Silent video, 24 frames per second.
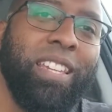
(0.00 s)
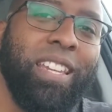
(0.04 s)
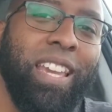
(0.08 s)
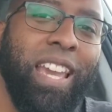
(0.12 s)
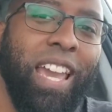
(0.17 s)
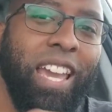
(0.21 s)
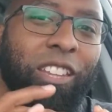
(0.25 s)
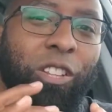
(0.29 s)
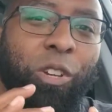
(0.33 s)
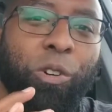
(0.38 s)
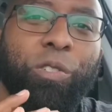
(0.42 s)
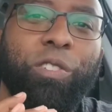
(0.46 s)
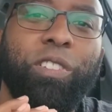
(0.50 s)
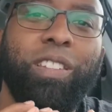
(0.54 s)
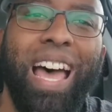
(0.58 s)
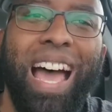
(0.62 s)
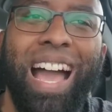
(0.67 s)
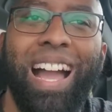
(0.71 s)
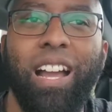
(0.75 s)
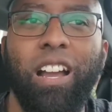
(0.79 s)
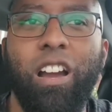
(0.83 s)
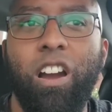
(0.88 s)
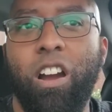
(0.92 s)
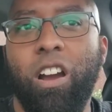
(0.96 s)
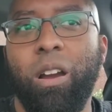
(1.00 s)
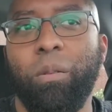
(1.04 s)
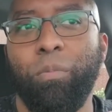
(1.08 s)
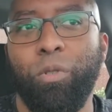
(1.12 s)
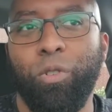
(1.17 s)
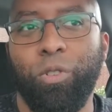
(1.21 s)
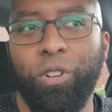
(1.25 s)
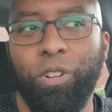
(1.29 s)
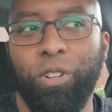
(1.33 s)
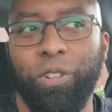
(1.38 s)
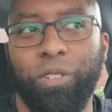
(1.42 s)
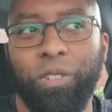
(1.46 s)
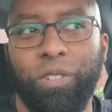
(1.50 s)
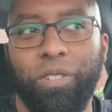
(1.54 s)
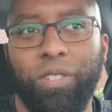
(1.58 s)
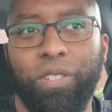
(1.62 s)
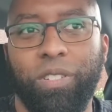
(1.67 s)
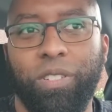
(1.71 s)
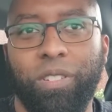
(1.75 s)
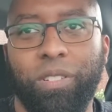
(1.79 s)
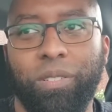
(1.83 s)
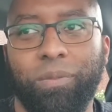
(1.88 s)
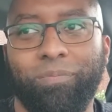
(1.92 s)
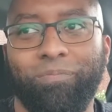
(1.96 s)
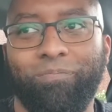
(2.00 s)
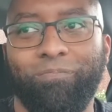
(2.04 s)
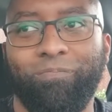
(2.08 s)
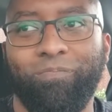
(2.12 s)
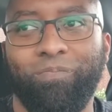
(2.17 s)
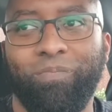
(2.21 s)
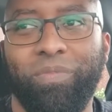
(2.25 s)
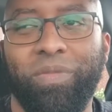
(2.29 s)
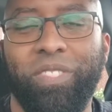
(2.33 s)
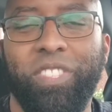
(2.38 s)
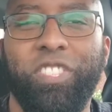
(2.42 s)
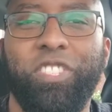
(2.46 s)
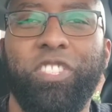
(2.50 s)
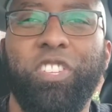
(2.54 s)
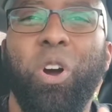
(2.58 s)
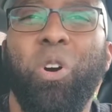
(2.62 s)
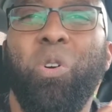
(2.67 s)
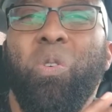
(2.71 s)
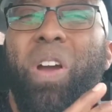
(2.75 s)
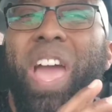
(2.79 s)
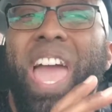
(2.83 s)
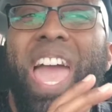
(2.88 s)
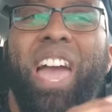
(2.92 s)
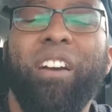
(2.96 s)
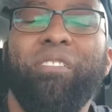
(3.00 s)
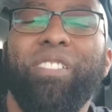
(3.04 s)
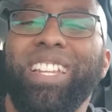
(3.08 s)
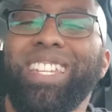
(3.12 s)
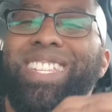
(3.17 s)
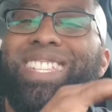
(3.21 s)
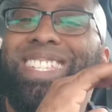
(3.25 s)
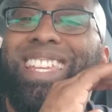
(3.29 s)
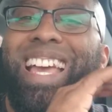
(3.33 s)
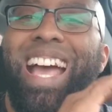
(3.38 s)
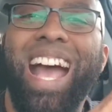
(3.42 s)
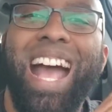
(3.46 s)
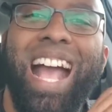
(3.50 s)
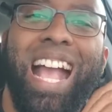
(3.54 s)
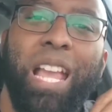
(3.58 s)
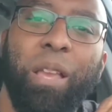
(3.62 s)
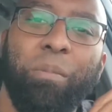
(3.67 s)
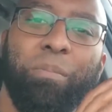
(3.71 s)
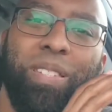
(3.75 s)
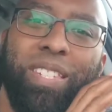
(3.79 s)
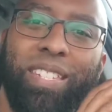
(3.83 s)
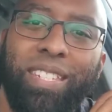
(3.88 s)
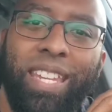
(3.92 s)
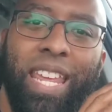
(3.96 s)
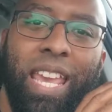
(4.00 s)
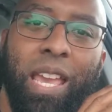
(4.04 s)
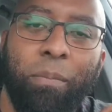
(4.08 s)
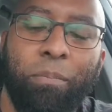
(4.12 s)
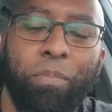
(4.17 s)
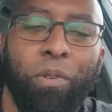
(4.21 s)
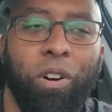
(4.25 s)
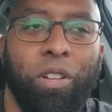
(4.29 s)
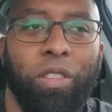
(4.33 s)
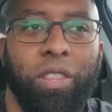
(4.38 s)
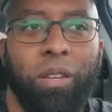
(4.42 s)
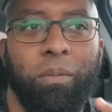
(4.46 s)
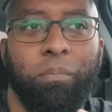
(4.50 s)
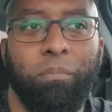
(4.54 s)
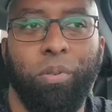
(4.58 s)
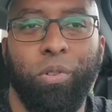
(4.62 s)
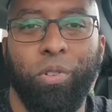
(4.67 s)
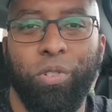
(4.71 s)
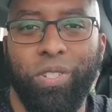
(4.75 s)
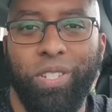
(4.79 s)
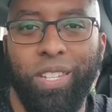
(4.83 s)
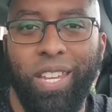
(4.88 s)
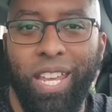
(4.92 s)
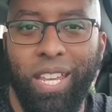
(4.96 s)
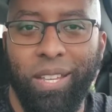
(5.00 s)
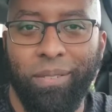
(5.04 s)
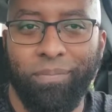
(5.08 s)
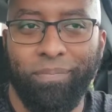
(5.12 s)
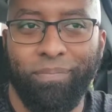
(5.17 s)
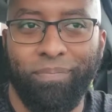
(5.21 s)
And those .com orders don't have a timestamp on them per se.